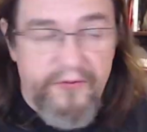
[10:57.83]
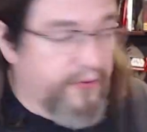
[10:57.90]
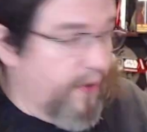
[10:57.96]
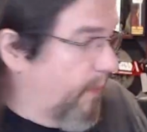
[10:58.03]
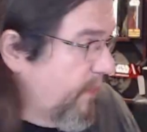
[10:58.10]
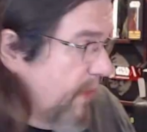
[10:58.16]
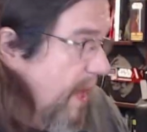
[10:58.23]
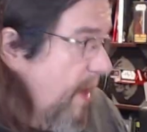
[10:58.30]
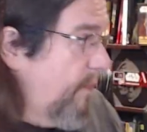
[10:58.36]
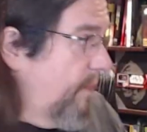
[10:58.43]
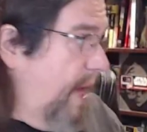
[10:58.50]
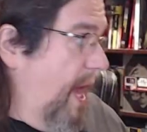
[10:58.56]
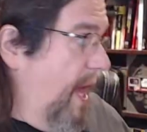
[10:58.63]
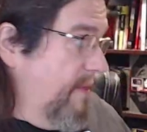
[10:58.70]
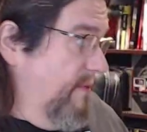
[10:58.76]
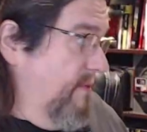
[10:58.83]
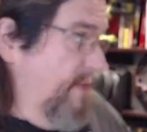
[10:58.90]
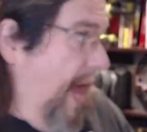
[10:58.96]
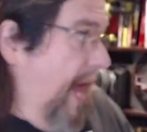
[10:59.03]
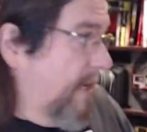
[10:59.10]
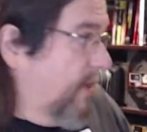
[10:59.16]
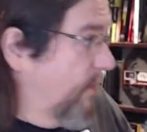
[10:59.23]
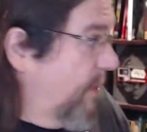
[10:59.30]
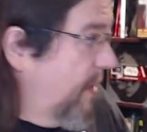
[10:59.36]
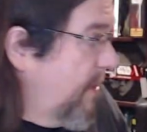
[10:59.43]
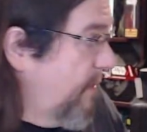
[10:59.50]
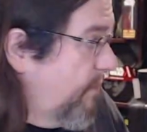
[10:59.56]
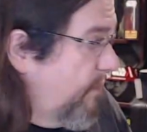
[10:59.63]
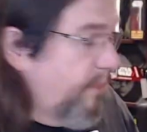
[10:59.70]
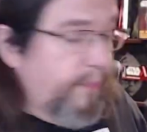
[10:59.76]
from them, and that could
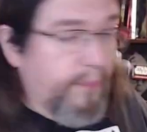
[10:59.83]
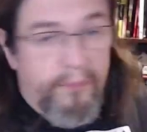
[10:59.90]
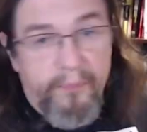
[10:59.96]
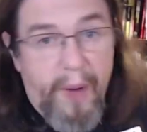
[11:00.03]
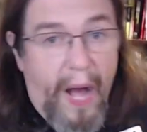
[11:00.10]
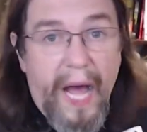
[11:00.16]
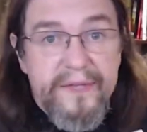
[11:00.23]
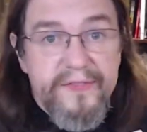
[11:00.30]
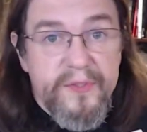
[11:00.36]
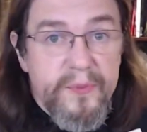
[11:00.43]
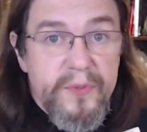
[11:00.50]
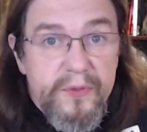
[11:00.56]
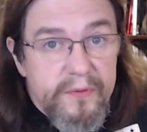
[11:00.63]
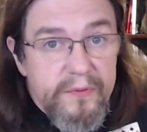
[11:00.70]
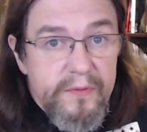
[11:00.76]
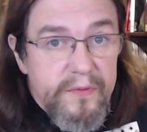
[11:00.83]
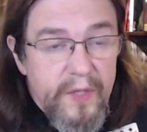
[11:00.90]
be possible,